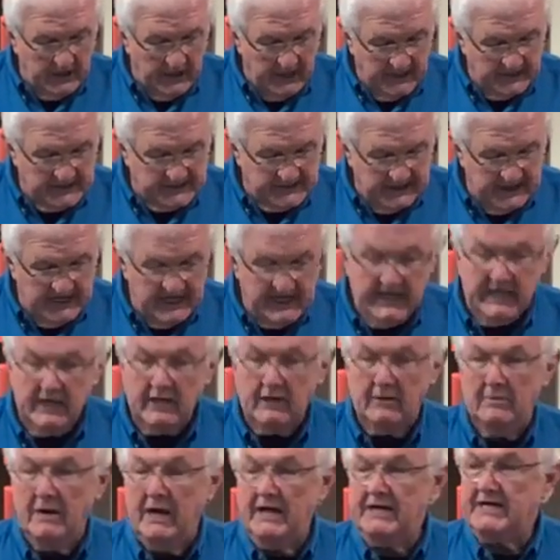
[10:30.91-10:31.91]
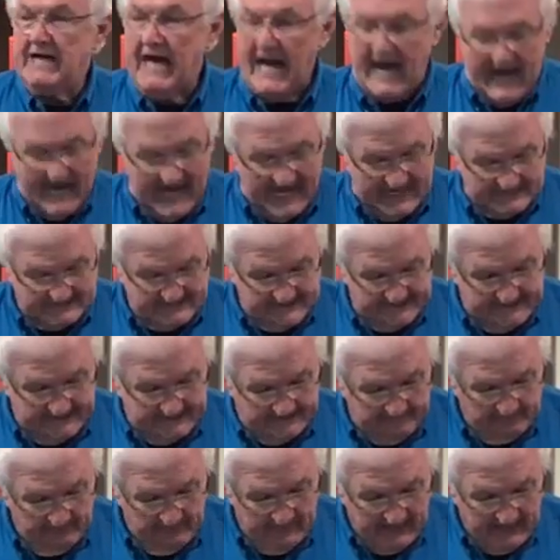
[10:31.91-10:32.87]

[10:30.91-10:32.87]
unto him," unto Isaac,